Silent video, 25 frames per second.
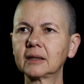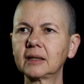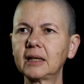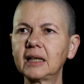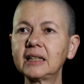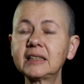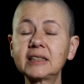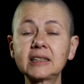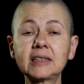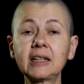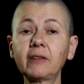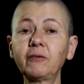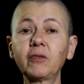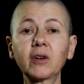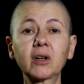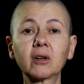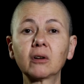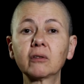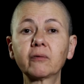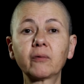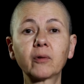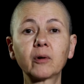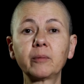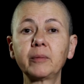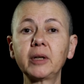it's
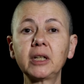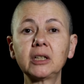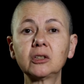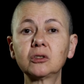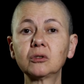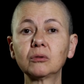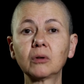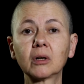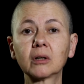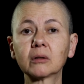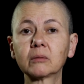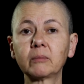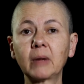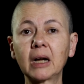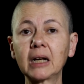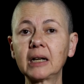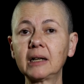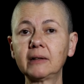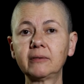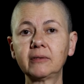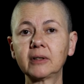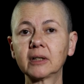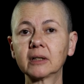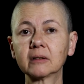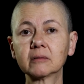difficult for me to earn my
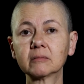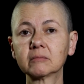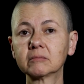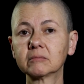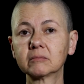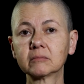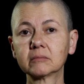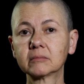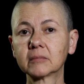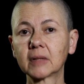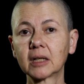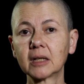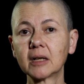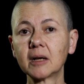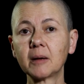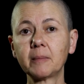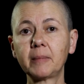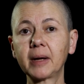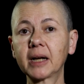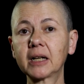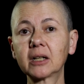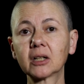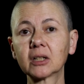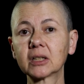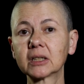living
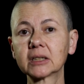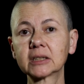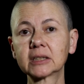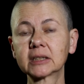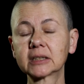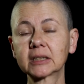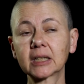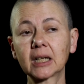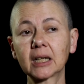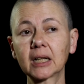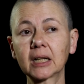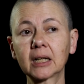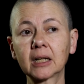because